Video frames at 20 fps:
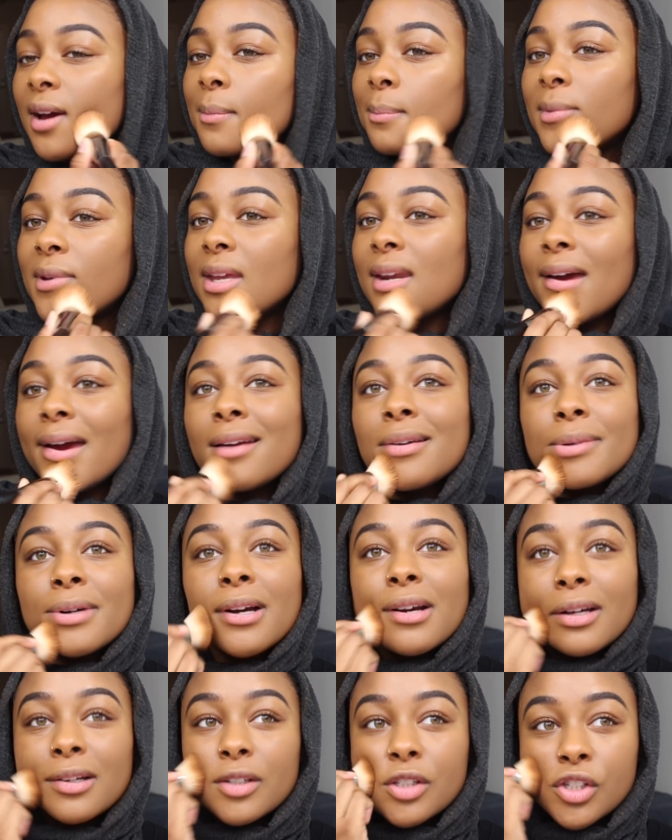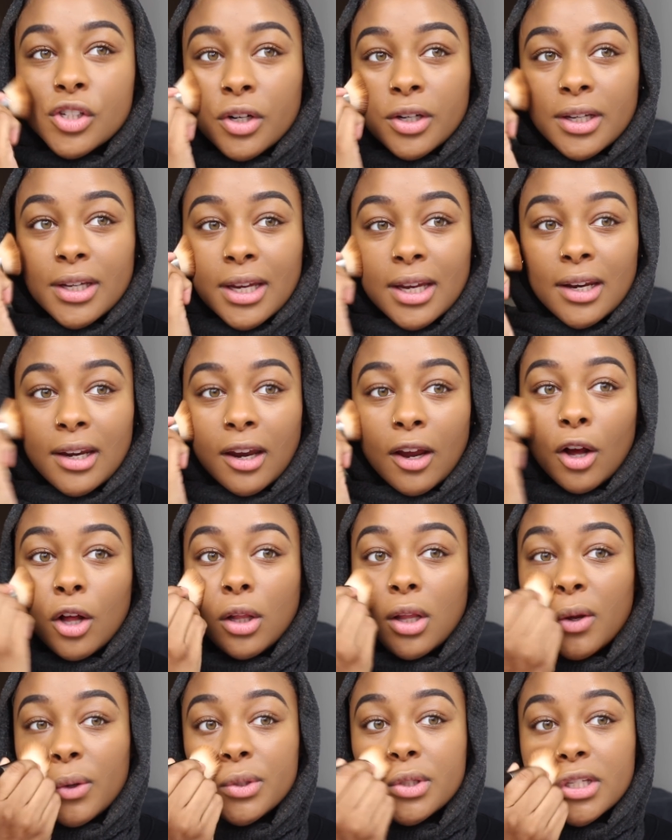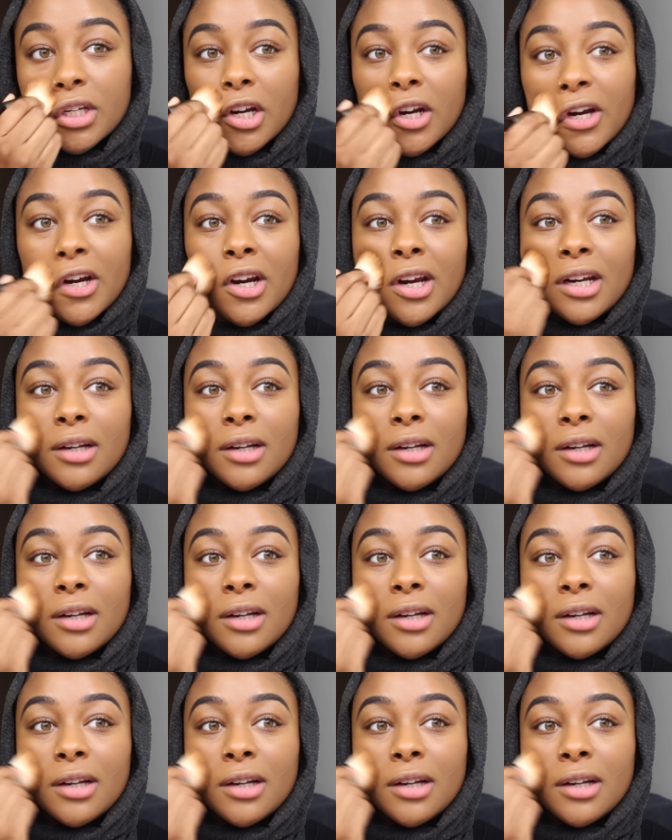Me and Adam started getting closer,